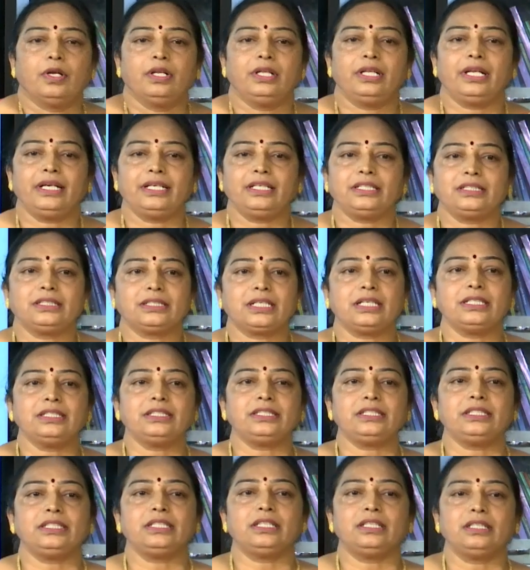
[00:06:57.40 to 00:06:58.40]
Let us
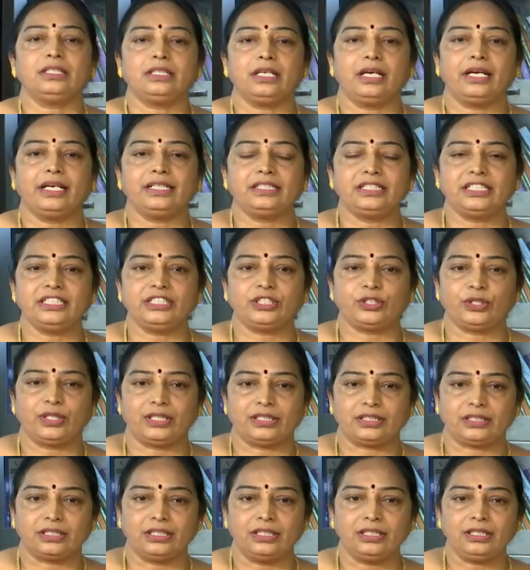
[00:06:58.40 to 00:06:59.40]
consider a
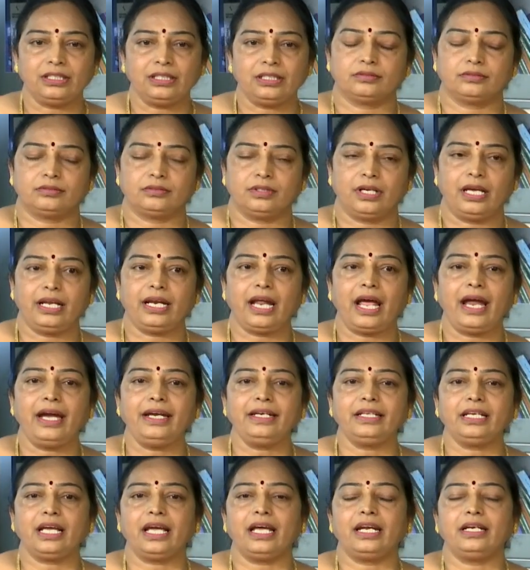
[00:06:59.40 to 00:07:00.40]
situation. An
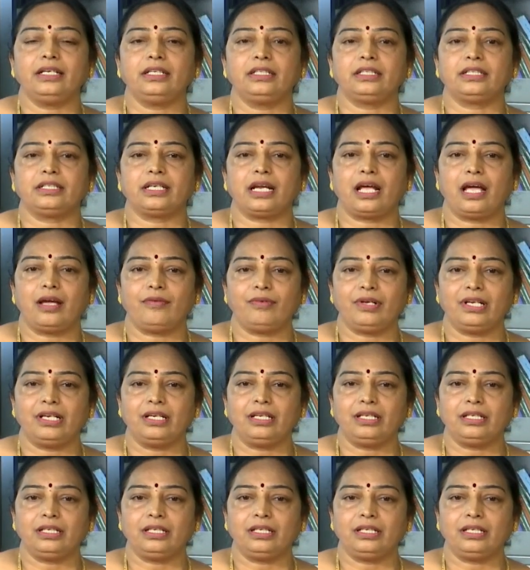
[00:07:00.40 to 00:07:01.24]
ant can travel